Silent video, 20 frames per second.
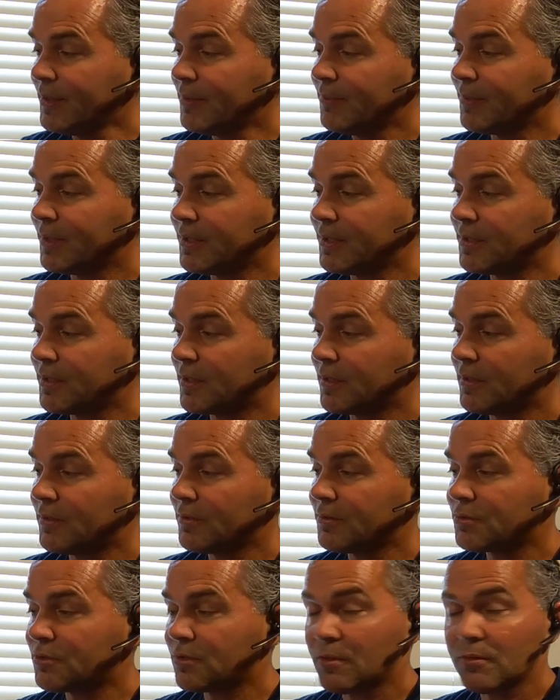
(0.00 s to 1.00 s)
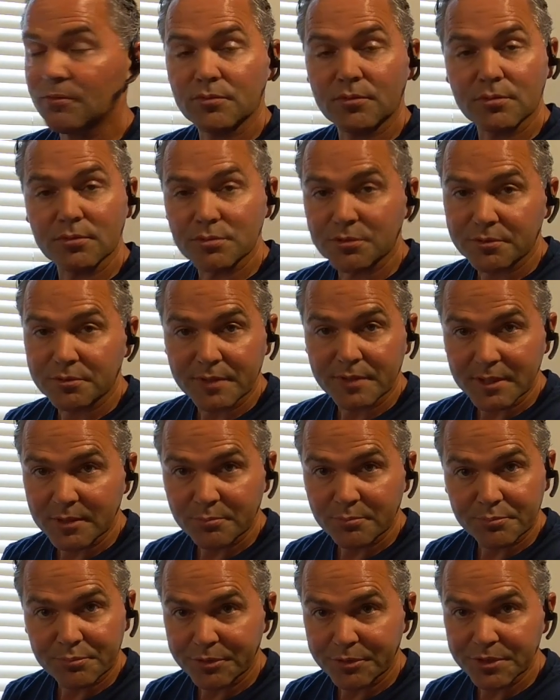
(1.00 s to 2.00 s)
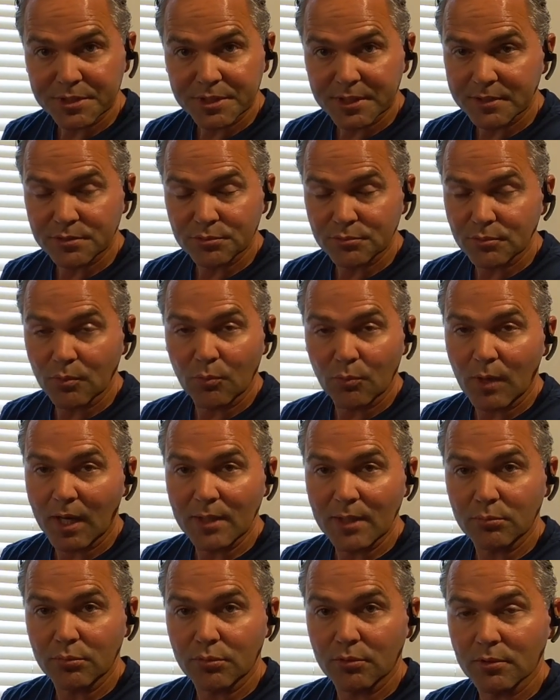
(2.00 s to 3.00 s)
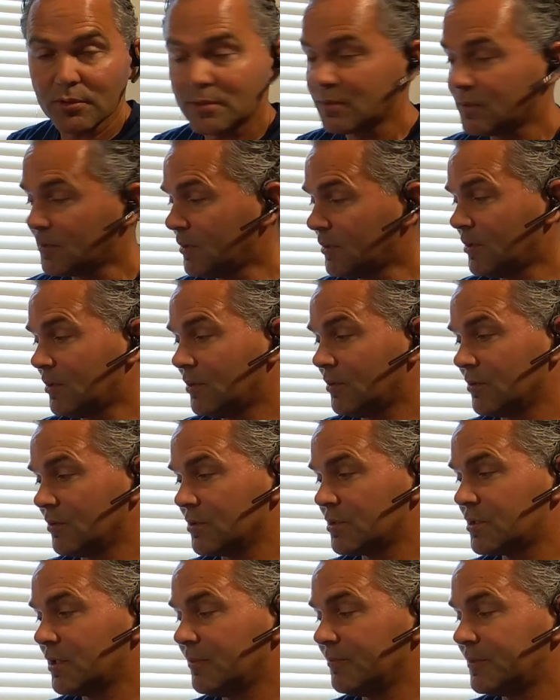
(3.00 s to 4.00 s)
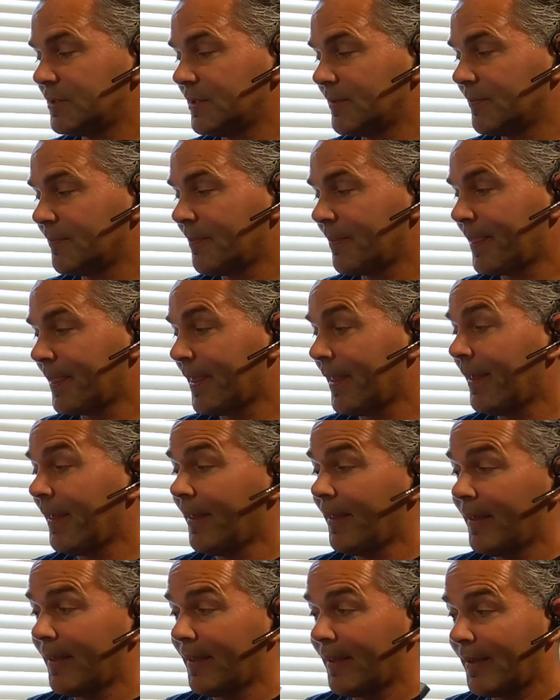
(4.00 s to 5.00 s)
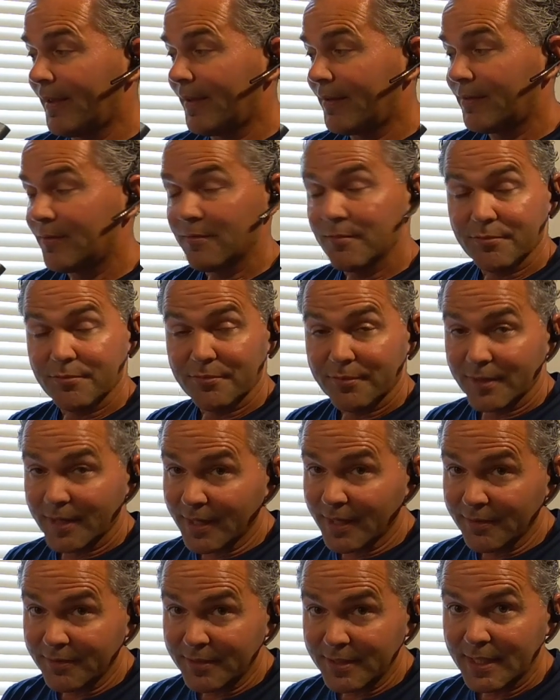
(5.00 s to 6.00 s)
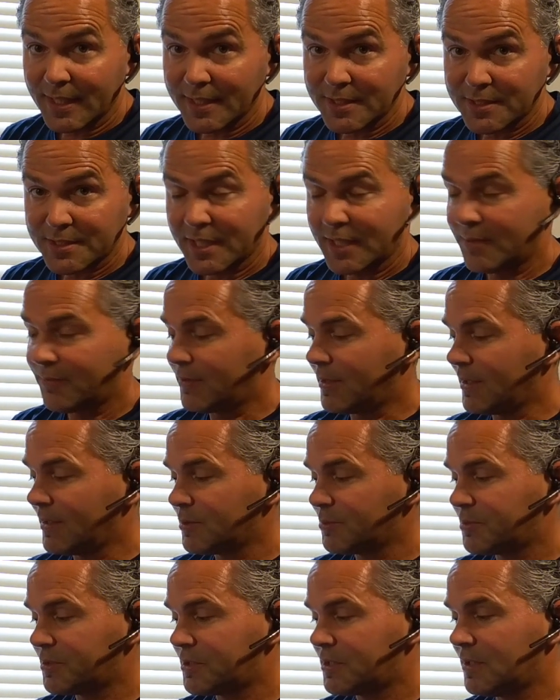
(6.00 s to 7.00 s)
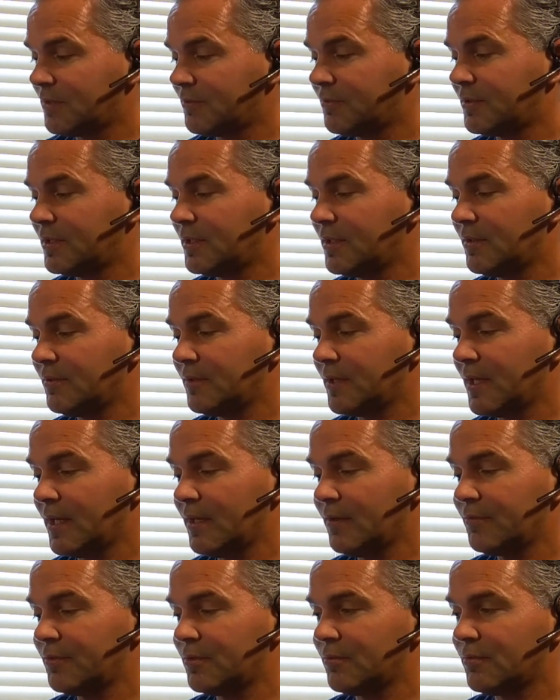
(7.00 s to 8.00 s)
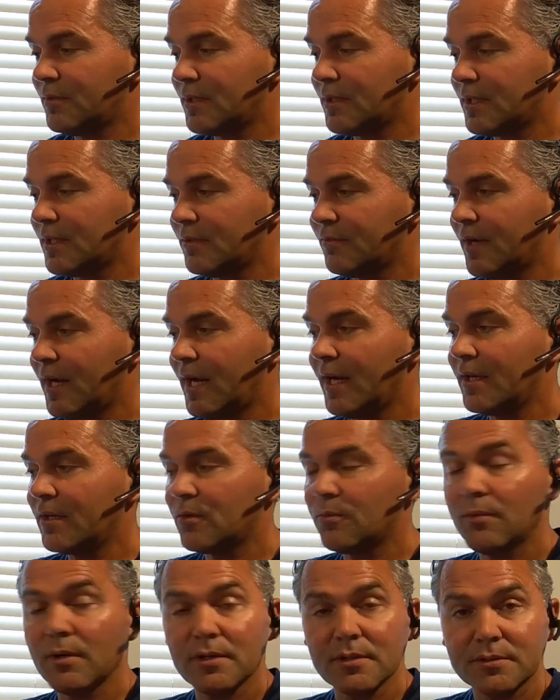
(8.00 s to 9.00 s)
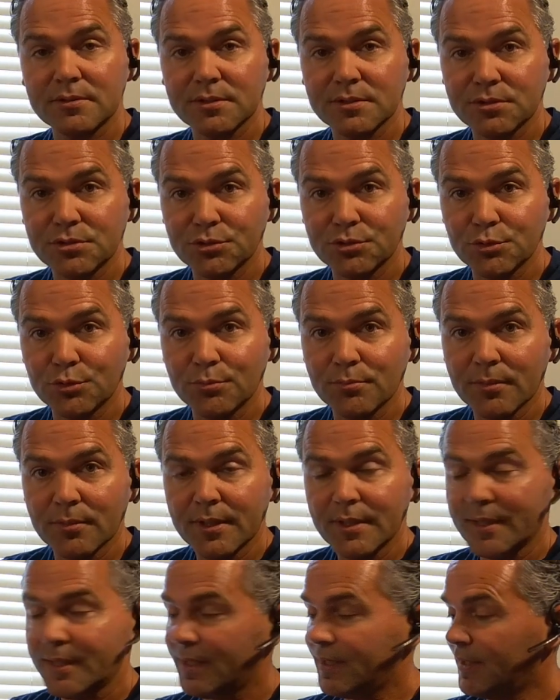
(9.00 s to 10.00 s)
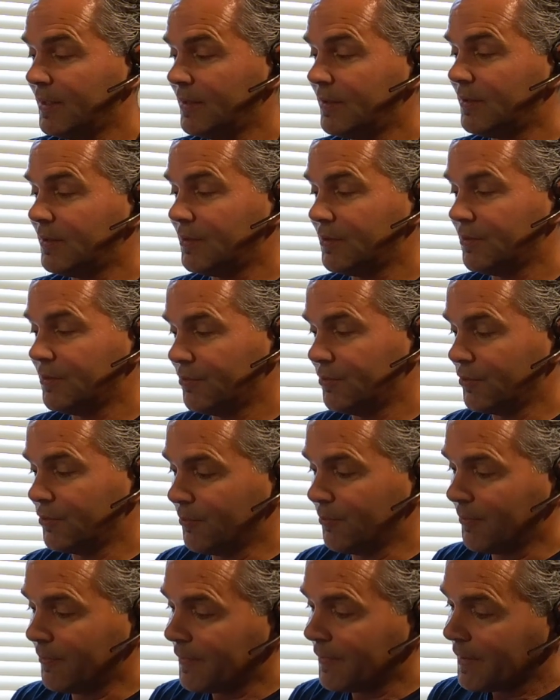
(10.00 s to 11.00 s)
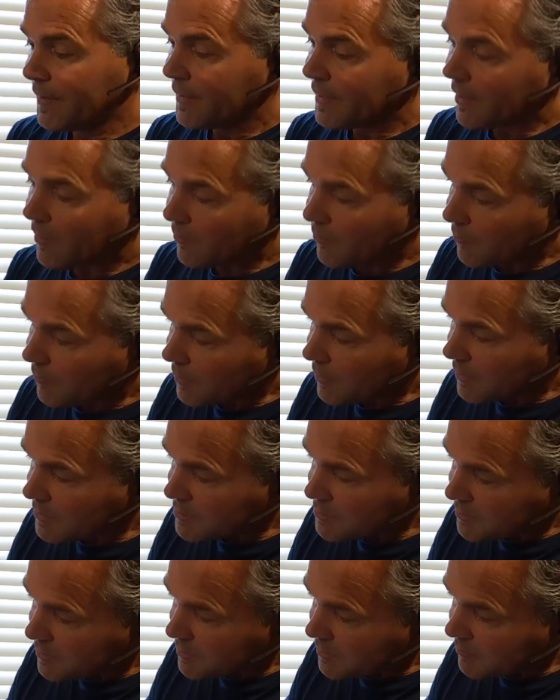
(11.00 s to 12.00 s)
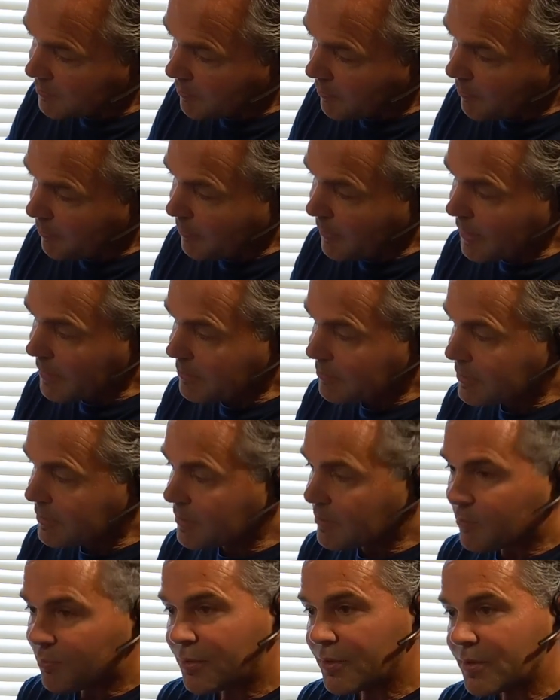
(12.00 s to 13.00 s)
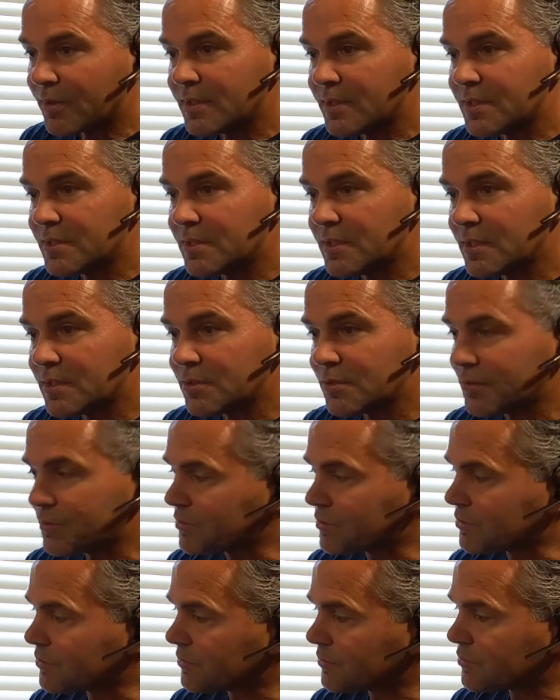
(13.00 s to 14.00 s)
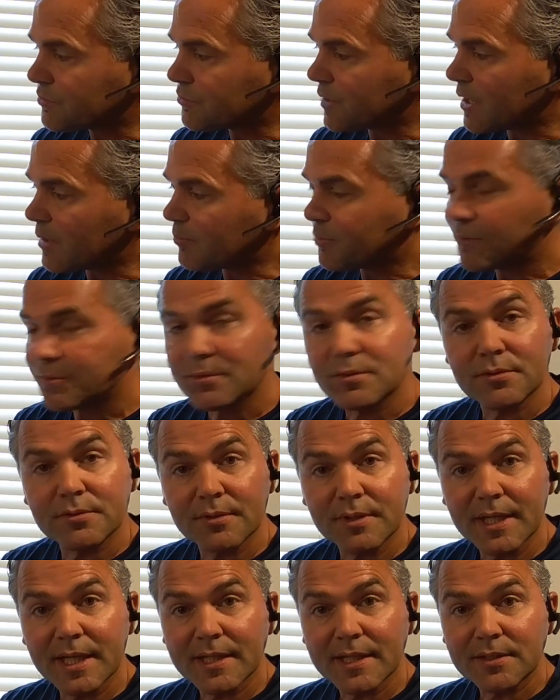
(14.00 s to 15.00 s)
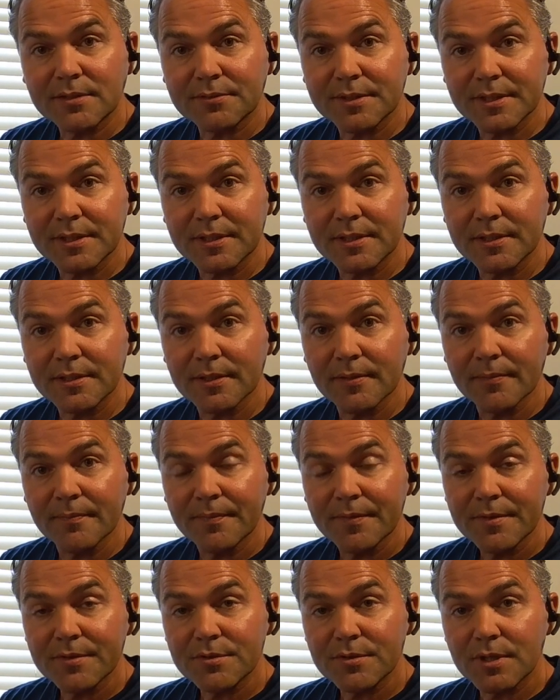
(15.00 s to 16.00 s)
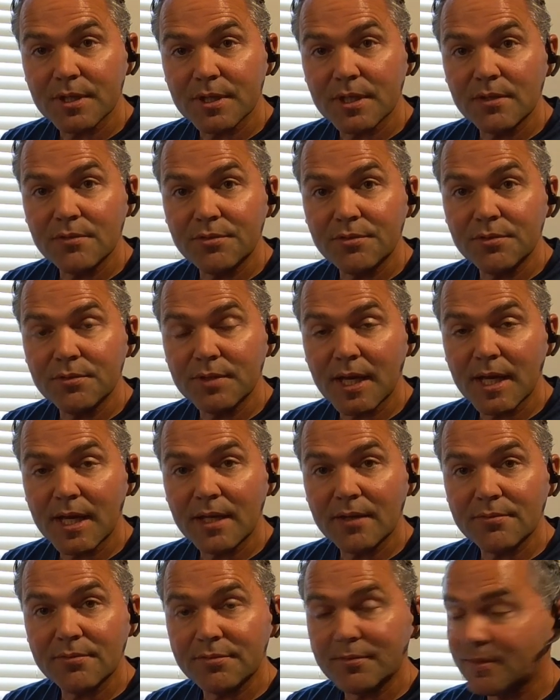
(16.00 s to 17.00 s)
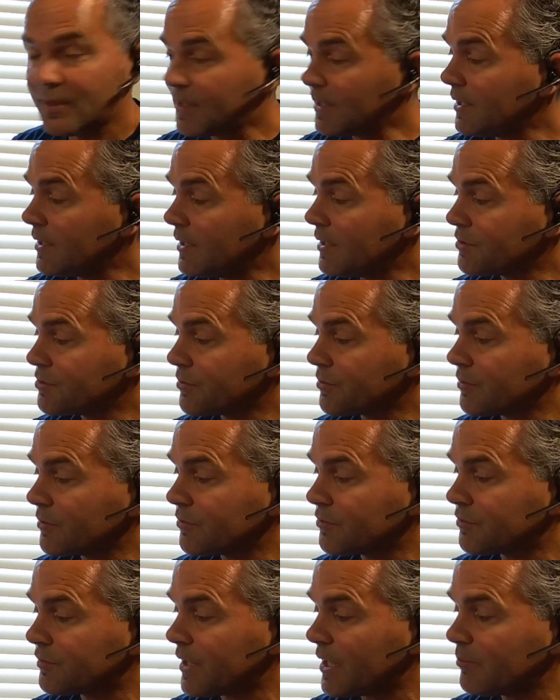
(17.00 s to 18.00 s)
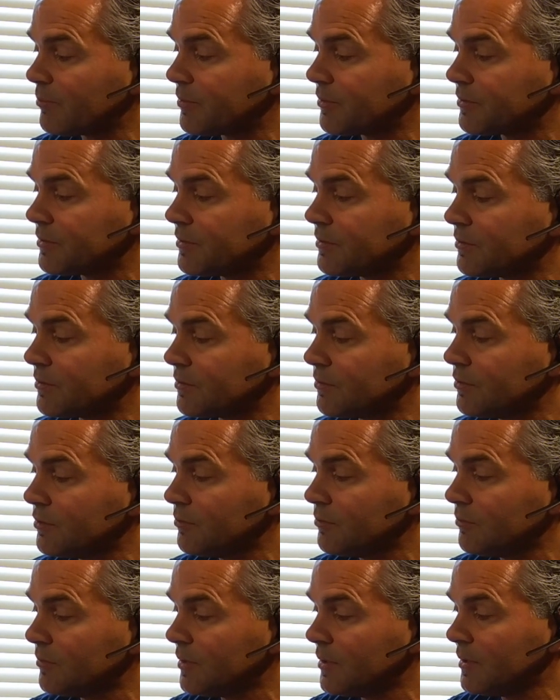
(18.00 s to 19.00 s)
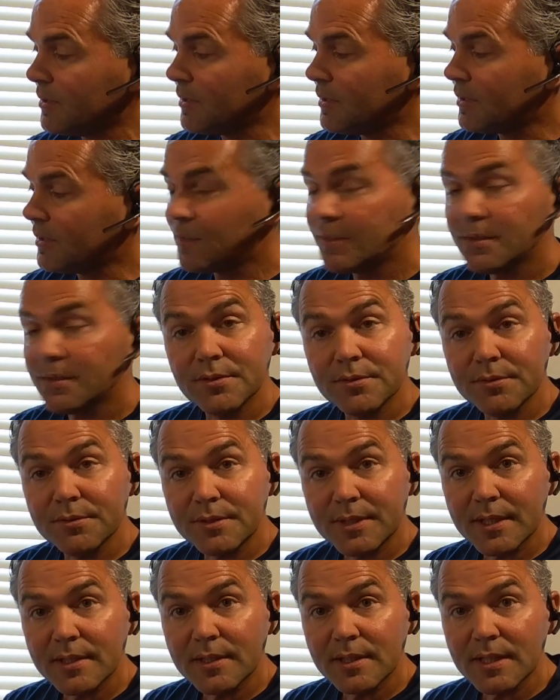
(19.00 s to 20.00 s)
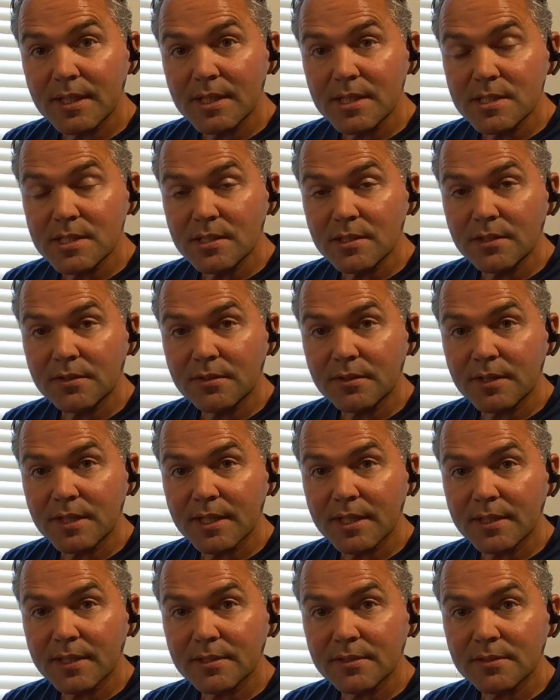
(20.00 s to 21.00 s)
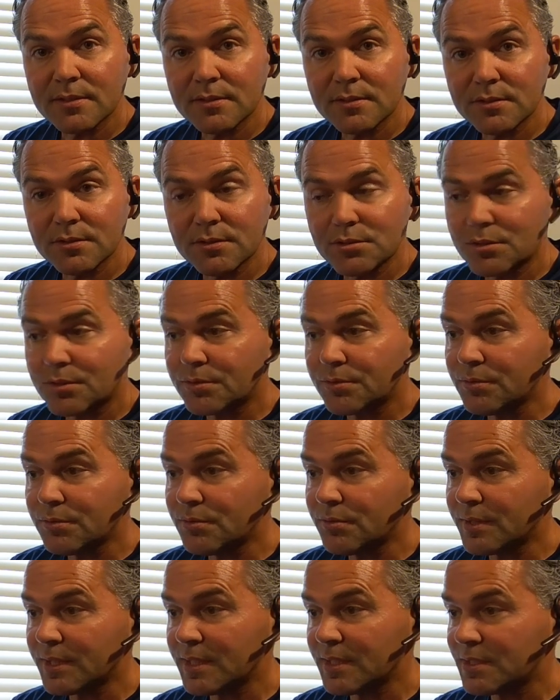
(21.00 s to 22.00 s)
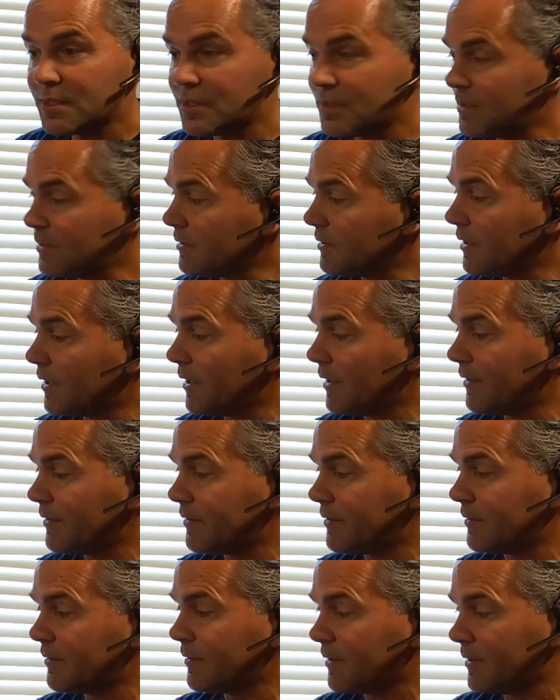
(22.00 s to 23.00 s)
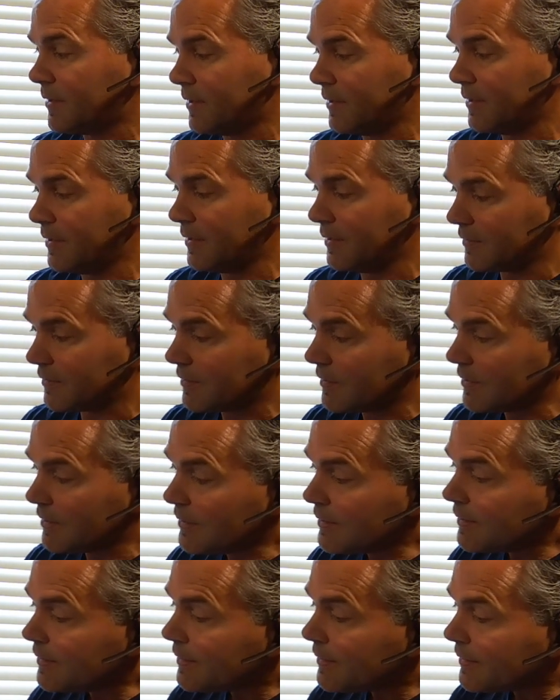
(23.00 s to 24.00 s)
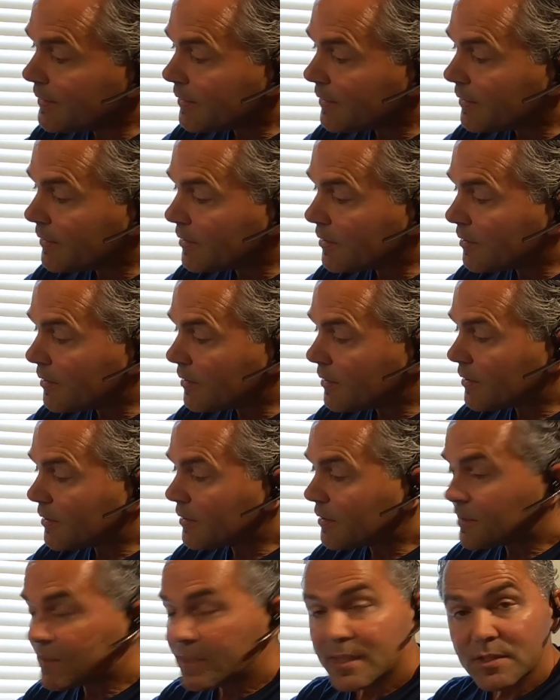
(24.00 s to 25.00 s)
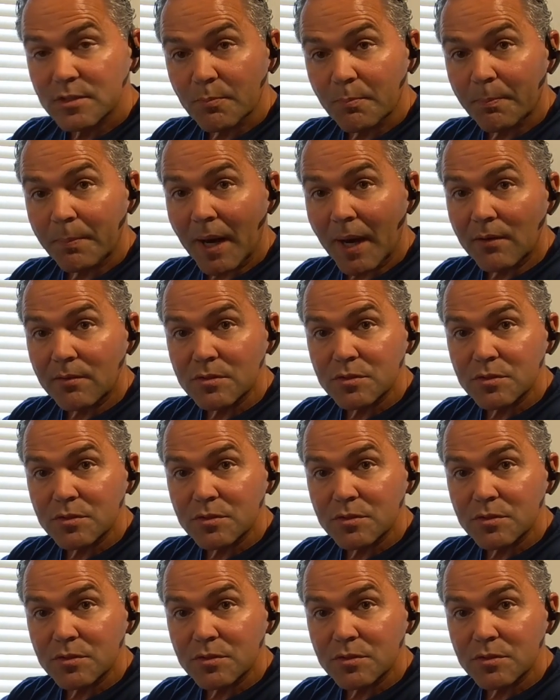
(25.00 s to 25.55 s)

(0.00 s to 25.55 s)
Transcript: But you can also, of course, create a preset to a whiteboard or something. A very nice camera, specifically if you want to have high quality zoom in the room. Now, what is might be important is there's also a tripod connector in here. So if you have a sort of tripod in the room, you can easily connect it. The screw is here underneath. There's a power